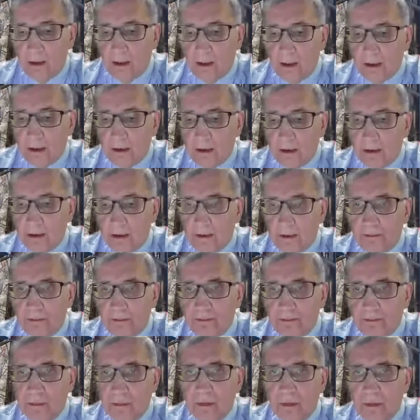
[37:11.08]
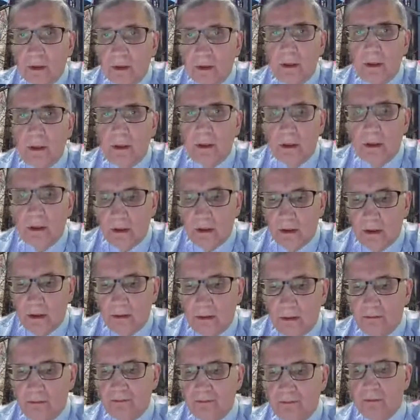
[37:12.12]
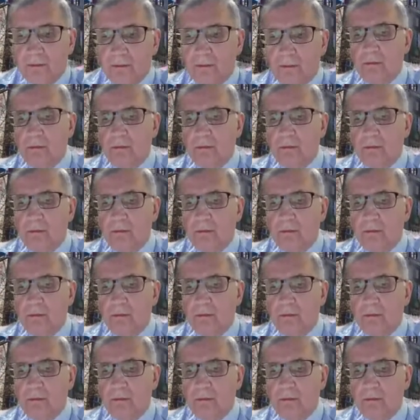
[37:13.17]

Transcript: And um, um,